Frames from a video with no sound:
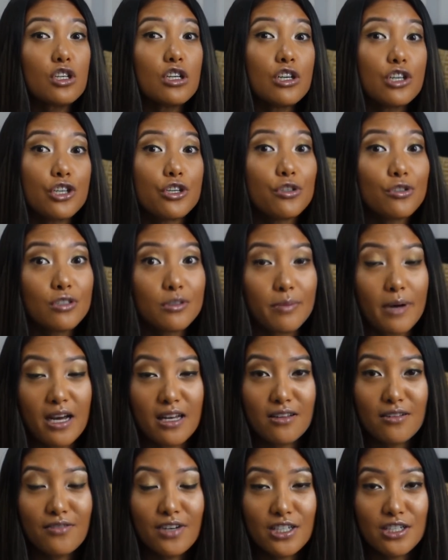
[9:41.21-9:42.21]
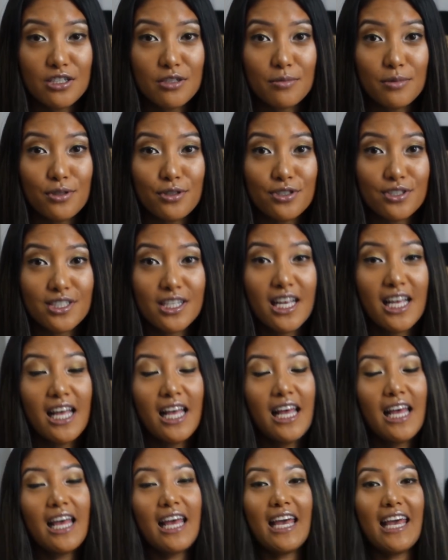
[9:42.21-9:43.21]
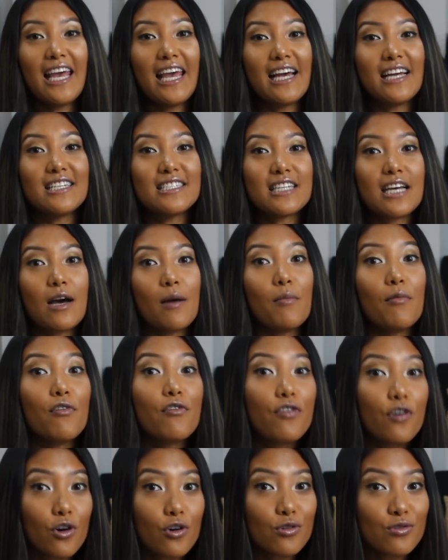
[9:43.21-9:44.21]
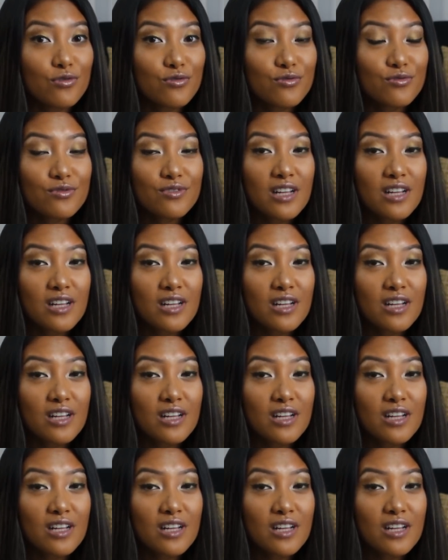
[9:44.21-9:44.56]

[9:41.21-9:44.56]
huge pile of vegetables, and I'm full.